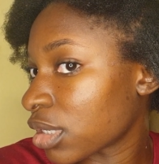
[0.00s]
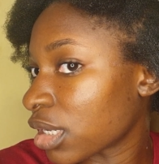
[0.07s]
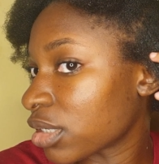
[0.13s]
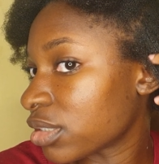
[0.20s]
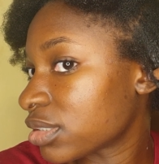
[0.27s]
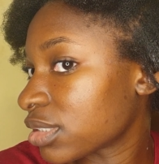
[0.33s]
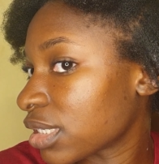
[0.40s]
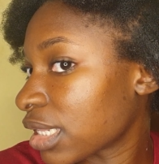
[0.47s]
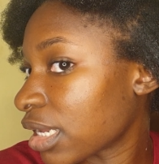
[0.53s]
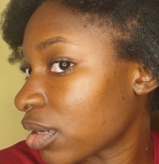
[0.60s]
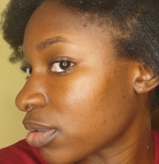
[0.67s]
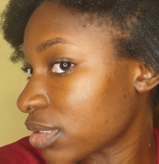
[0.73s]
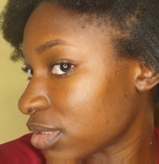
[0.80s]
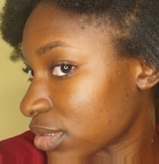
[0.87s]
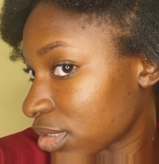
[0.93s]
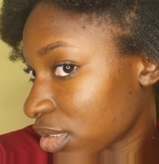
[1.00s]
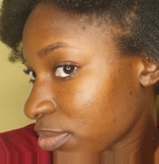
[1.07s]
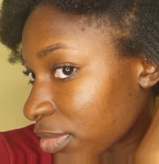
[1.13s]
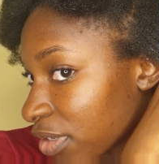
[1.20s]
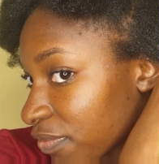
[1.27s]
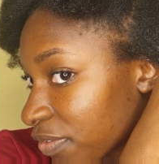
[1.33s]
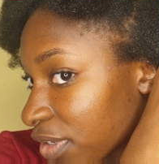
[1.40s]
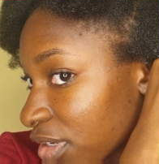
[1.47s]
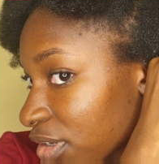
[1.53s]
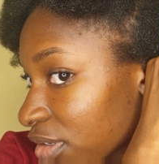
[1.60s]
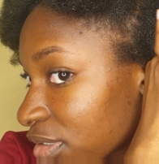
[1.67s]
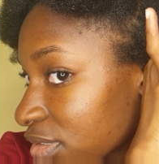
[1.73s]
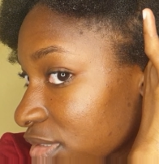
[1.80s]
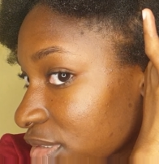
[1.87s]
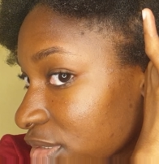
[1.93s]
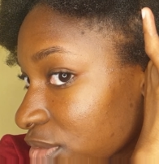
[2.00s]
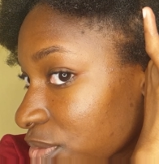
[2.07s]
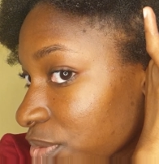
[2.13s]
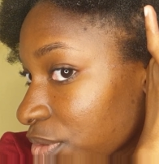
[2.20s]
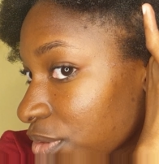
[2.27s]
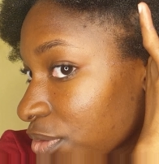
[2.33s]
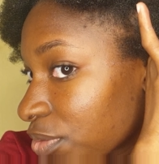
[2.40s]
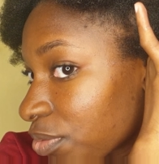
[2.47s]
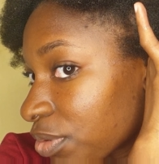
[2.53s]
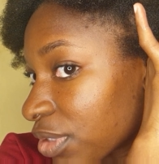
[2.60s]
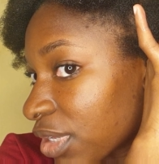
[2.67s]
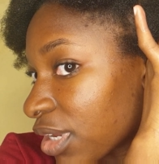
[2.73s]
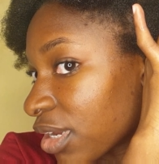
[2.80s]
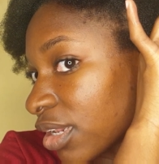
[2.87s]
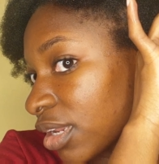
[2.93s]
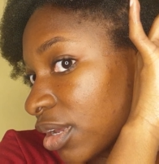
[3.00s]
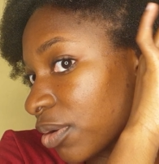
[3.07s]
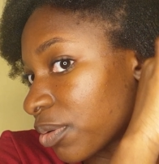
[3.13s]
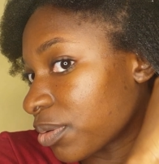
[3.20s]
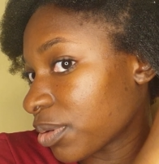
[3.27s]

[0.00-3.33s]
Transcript: Are you seeing how easily my fingers is going through the hair now?